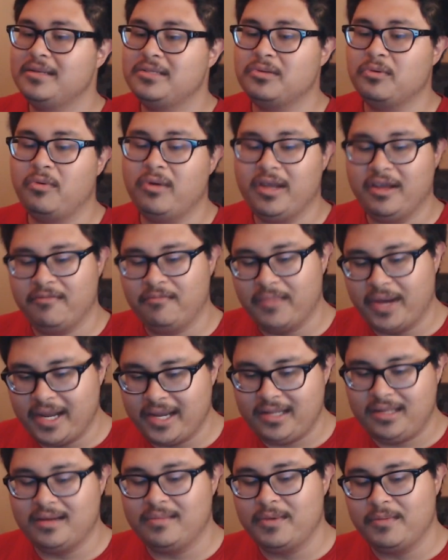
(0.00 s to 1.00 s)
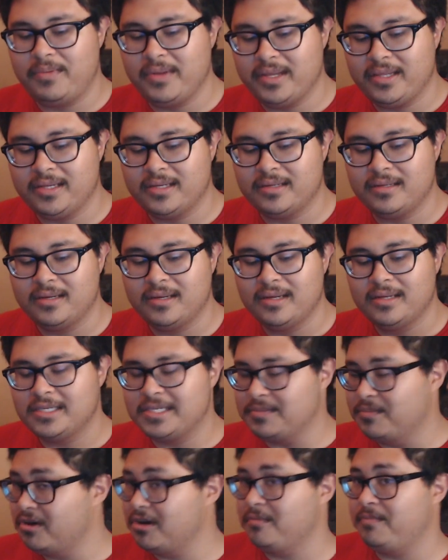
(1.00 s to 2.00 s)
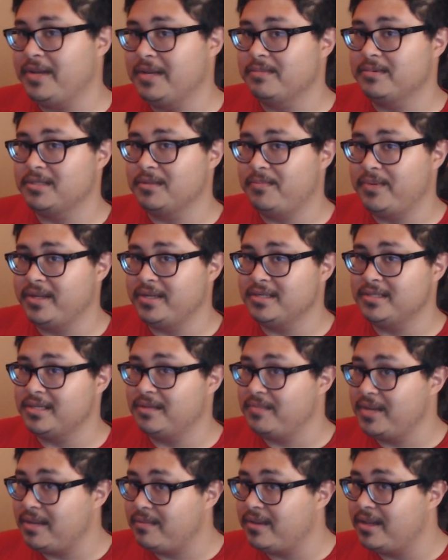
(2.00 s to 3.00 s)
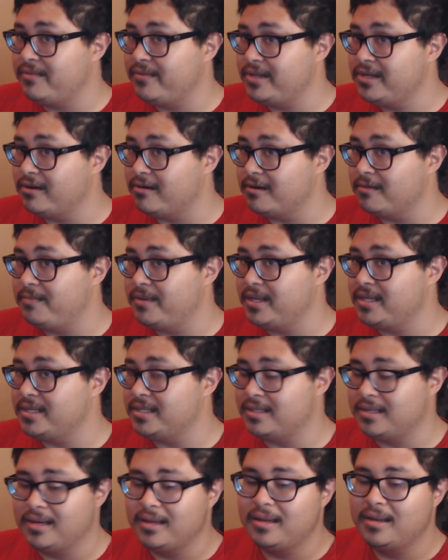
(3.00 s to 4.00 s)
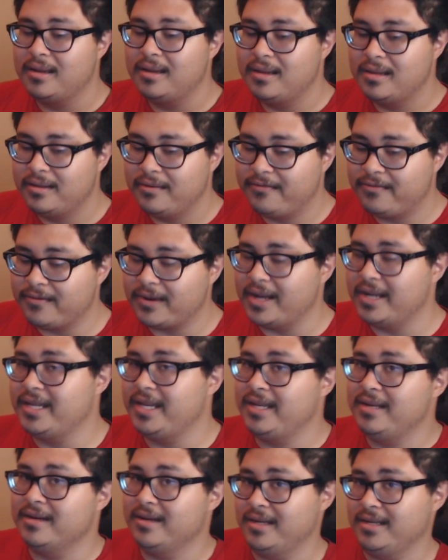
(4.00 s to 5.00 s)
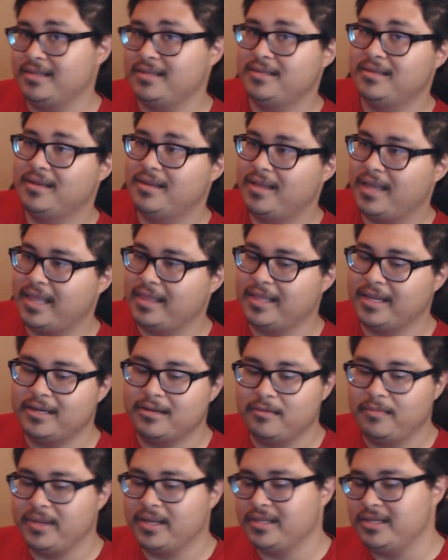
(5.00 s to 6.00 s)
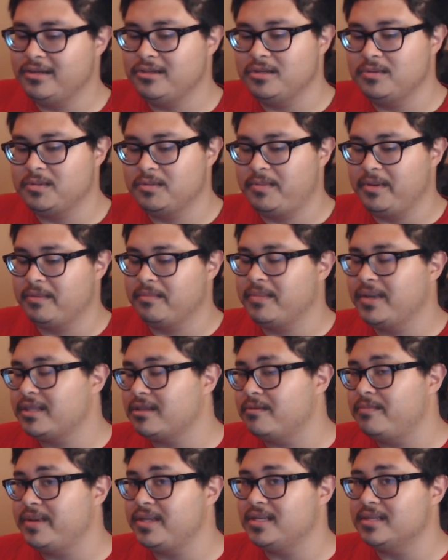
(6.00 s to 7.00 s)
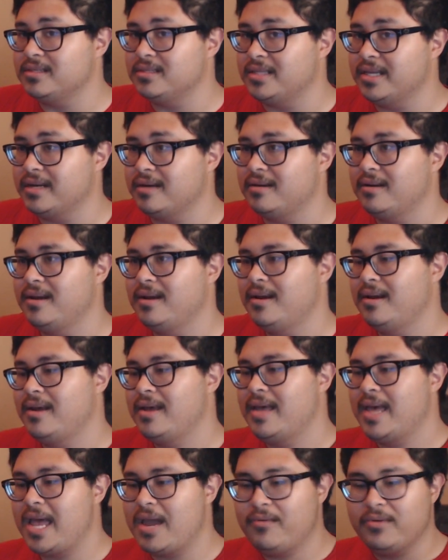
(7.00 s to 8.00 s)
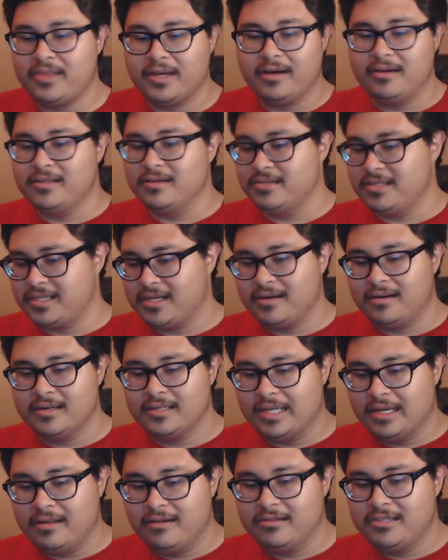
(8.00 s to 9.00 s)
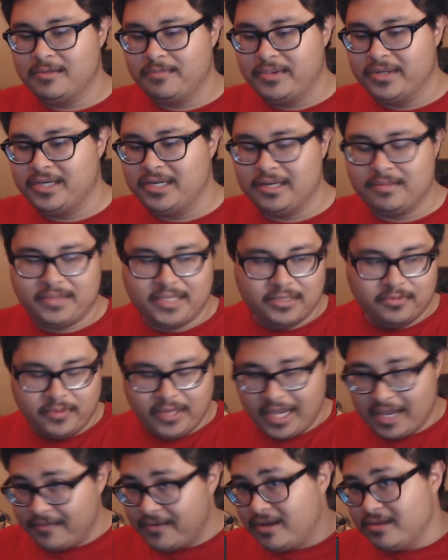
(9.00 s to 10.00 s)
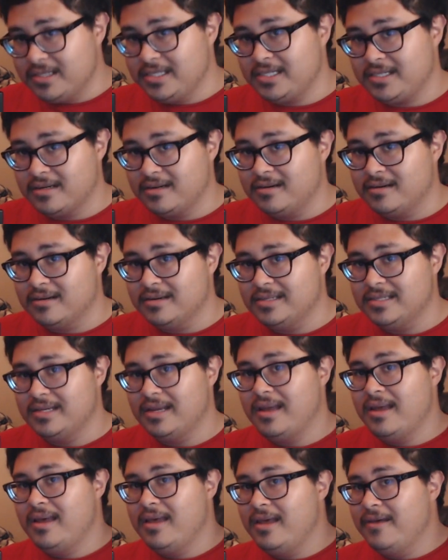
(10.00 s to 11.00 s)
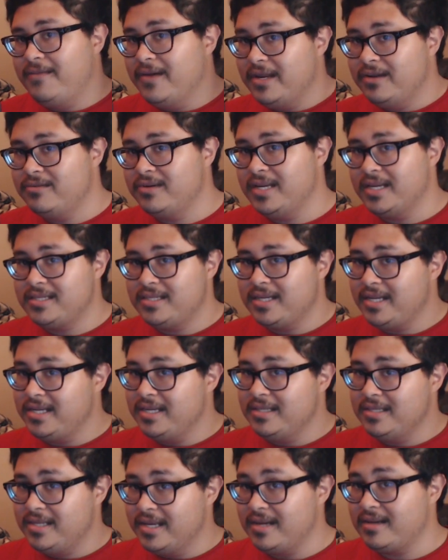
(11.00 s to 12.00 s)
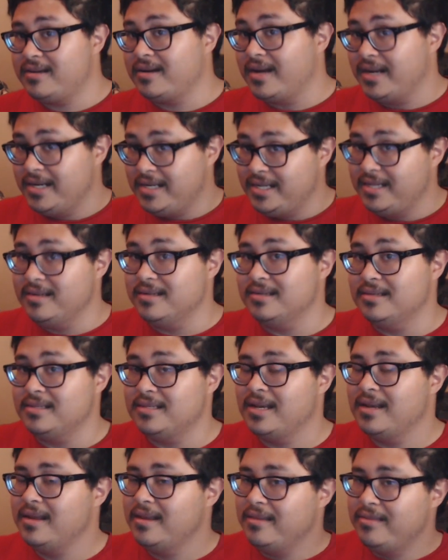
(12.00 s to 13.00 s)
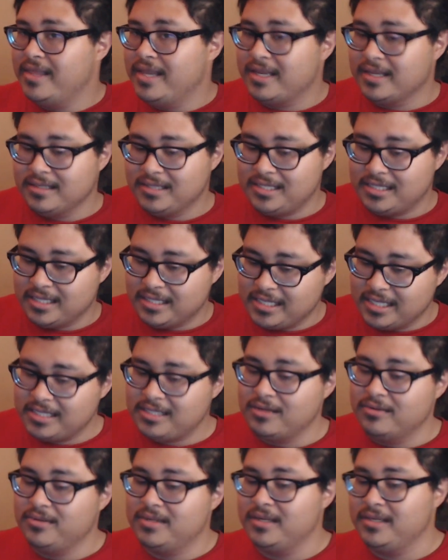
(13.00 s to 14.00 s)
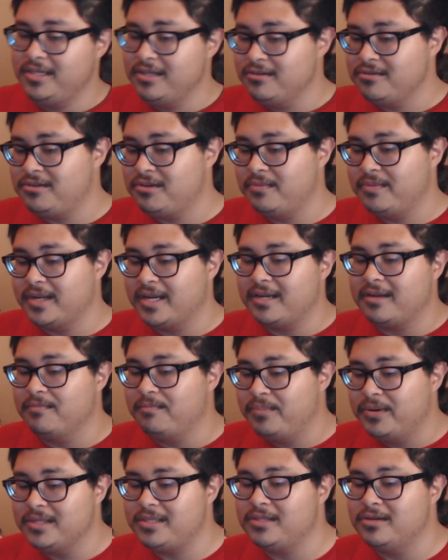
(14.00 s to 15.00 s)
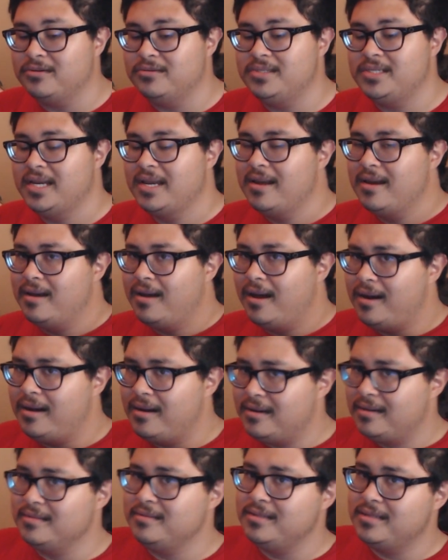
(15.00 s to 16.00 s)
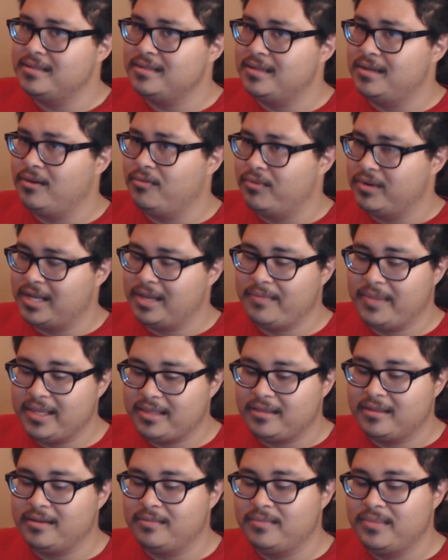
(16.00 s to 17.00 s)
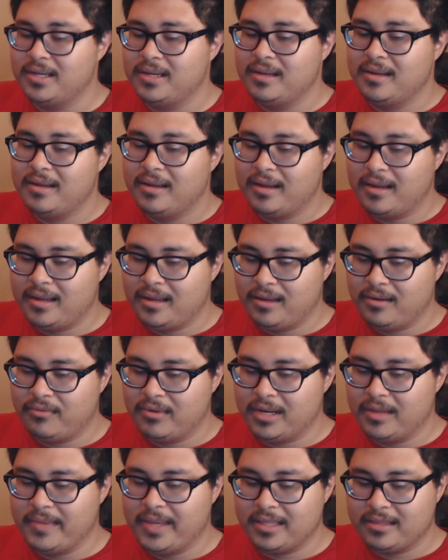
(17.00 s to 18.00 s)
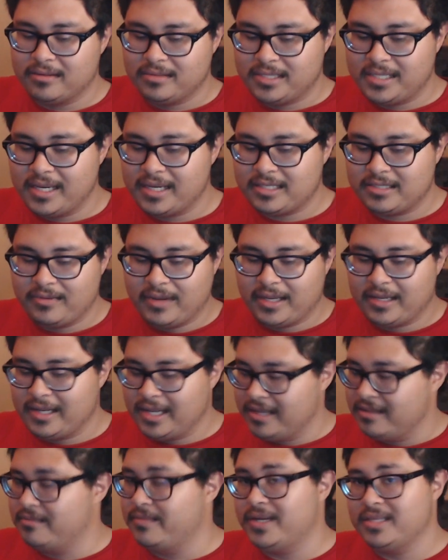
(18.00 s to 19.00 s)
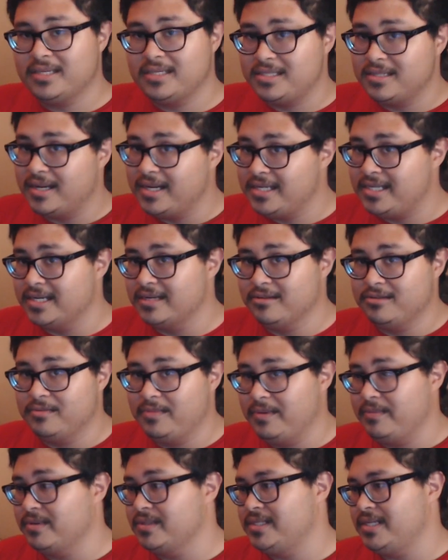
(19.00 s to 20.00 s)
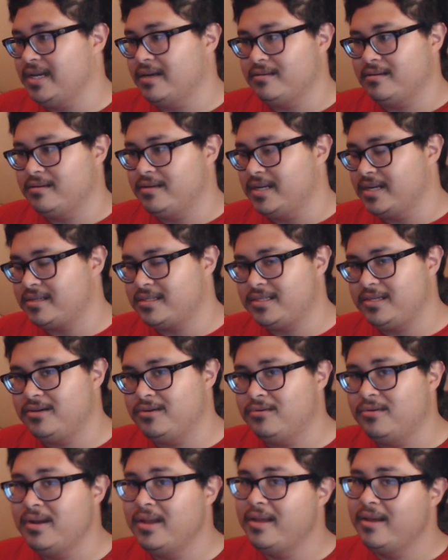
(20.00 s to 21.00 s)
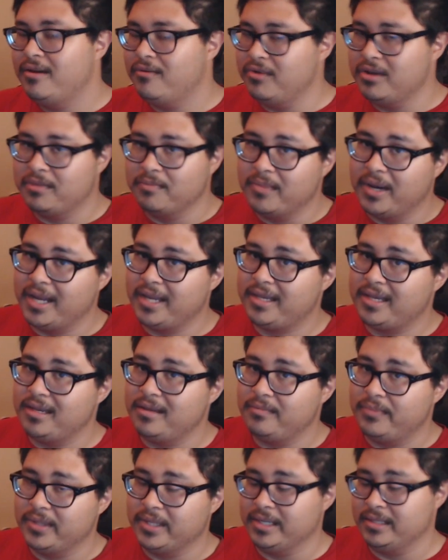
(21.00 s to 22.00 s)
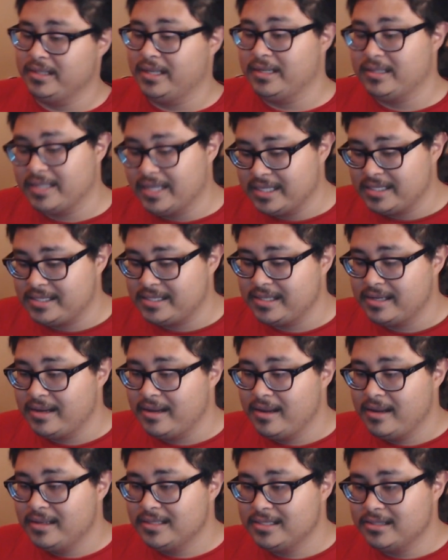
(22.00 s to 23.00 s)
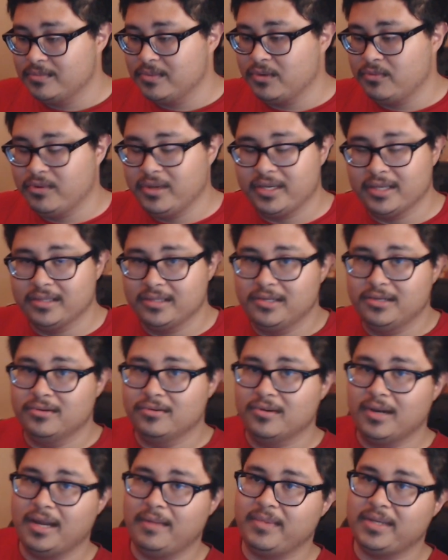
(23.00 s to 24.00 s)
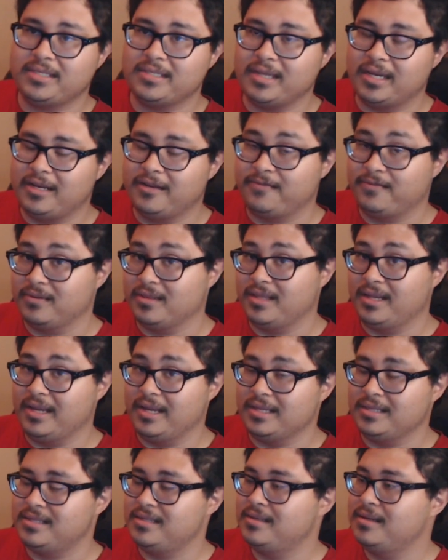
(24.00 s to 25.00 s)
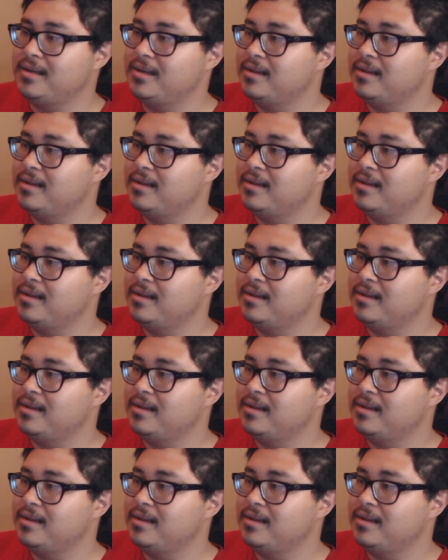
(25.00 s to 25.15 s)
So we'll have my dumb opinion, smart people's opinions, and maybe even your opinion Friday night. And then it'll be on YouTube so people make their opinions there. And with all those cards, I'll also put it up, since we have all these cards, if anyone has any deck ideas, they can suggest those on YouTube, and I can put those on the when I make those decks, so I can have them on the side channel so people can see how their decks do with my gameplay. Like, that's something we can do. I'm excited for that.